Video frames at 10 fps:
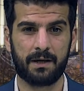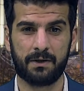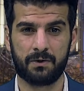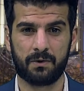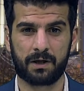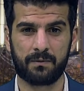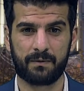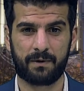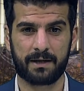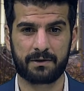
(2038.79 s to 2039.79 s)
Nor can we
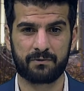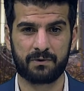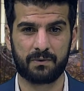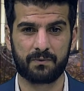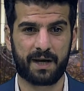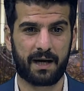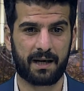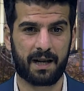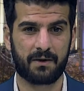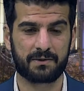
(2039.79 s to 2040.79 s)
write a rule that
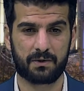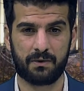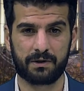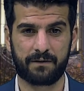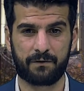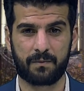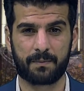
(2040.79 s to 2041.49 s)
allows only former